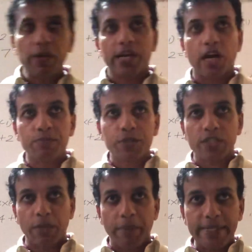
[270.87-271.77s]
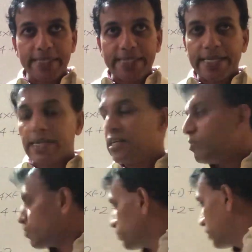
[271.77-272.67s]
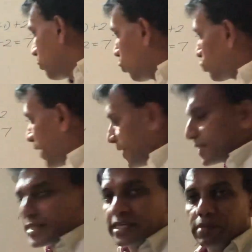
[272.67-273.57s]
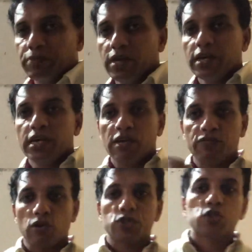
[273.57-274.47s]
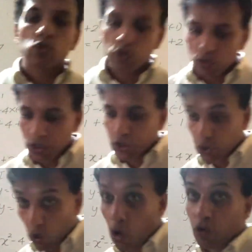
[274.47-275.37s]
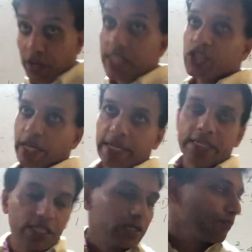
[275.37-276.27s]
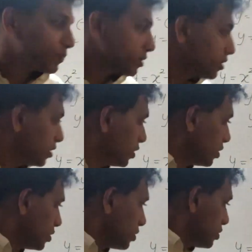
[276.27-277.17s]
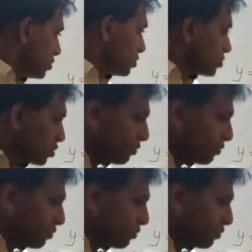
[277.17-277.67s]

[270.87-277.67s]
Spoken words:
becomes symmetrically from the both extreme. If not so, yours wrong, recheck it. So